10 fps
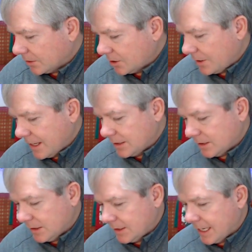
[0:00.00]
I'll show you that in
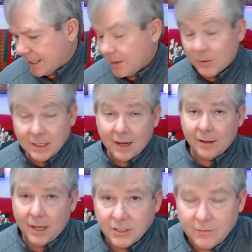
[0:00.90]
just a second. He was not
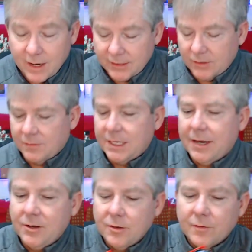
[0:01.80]
a lodge advisor of
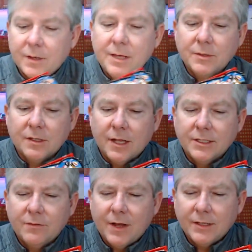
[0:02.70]
Tanu, but he was a
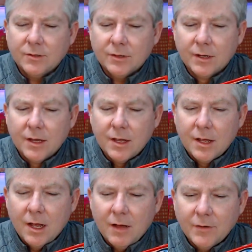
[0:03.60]
lodge advisor
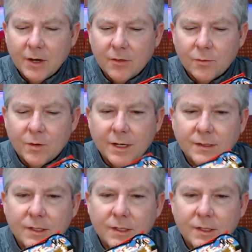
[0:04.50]
of another one.